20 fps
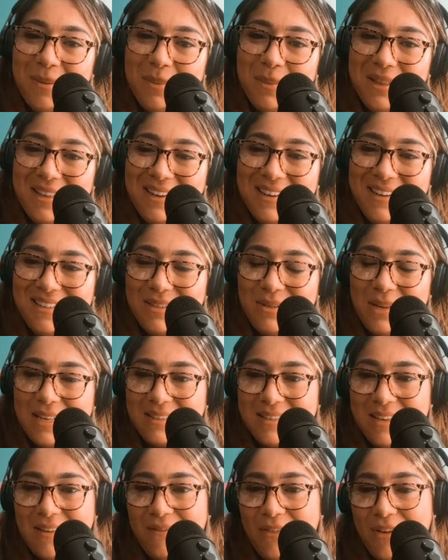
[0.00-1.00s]
But then
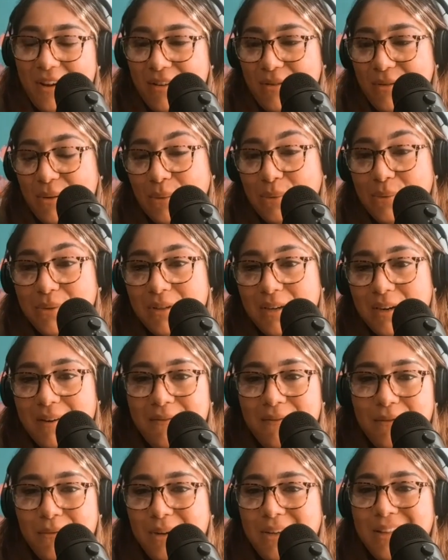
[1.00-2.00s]
as I've gotten older,
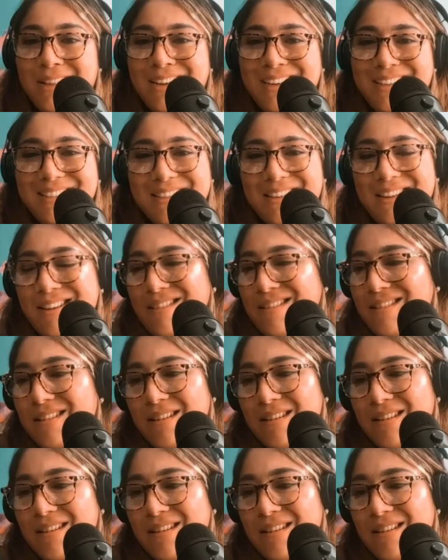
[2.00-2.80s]
I've realized like,